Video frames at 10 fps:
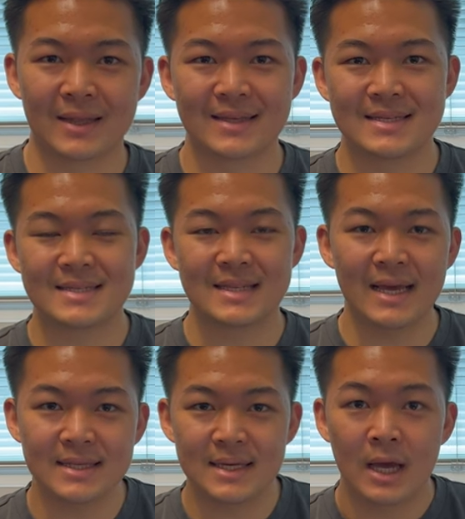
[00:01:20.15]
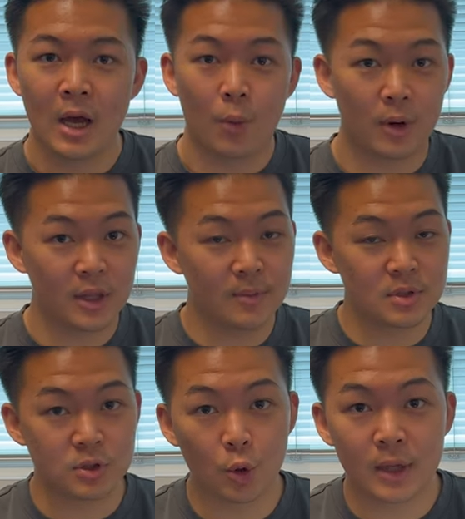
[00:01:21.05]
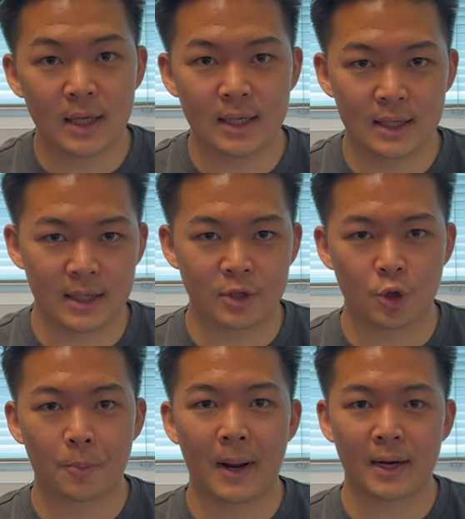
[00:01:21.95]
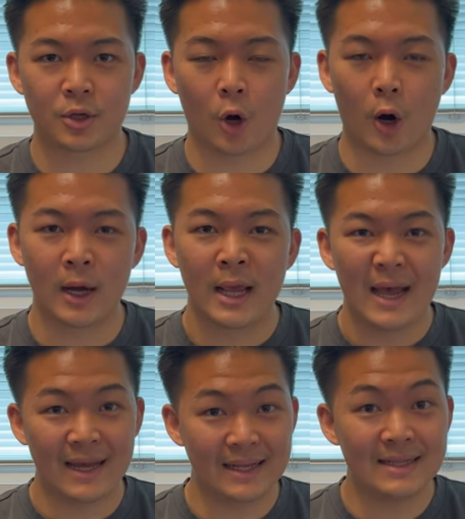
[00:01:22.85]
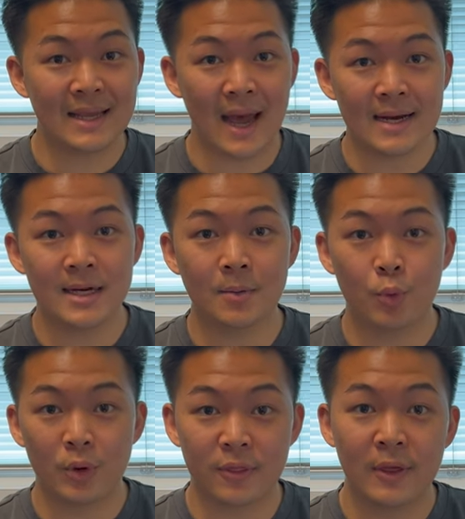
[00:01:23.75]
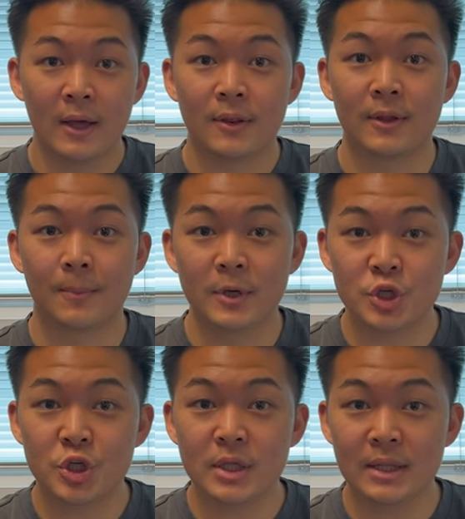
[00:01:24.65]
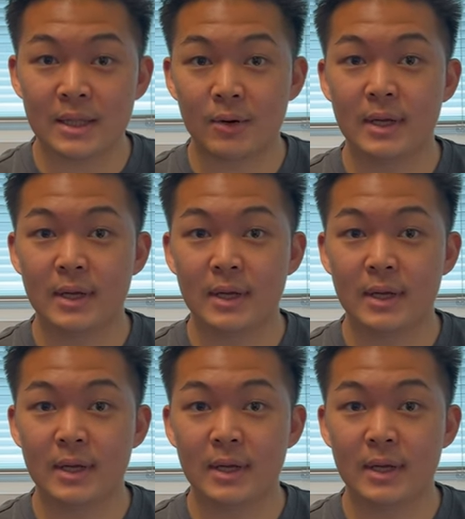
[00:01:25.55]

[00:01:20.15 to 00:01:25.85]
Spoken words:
and the state, one of them is located in your backyard. And in tandem with the mission, there